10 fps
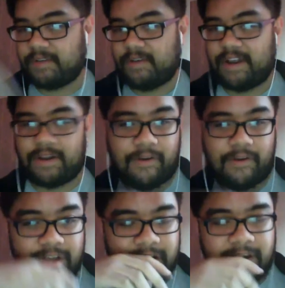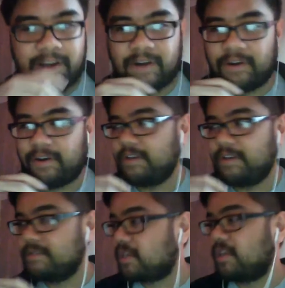I don't know, or
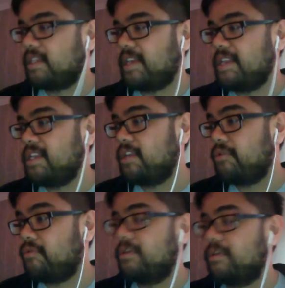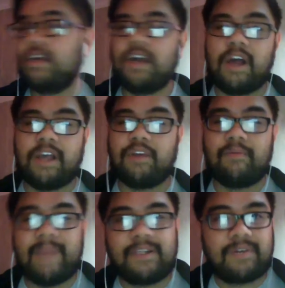continue your
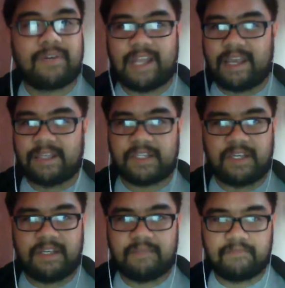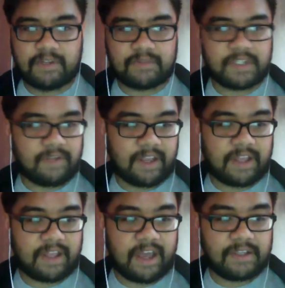mentor's legacy. Stuff like
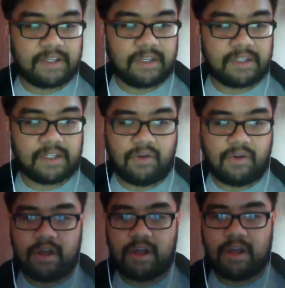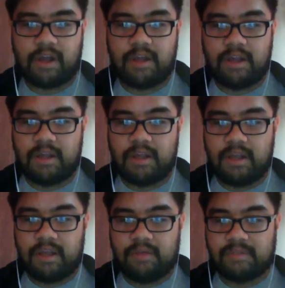that. So
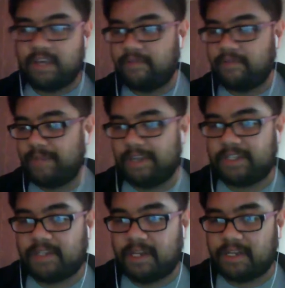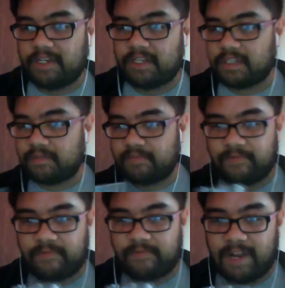we'll take a few minutes to just
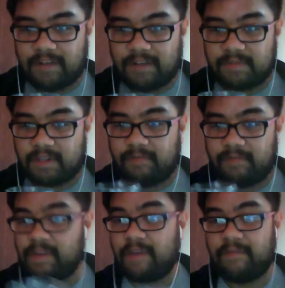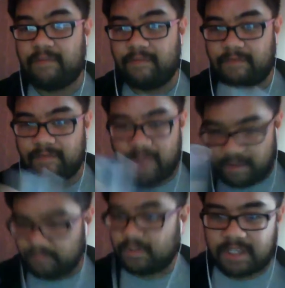fill out some stuff. We'll
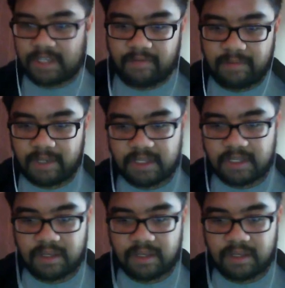just take a minute.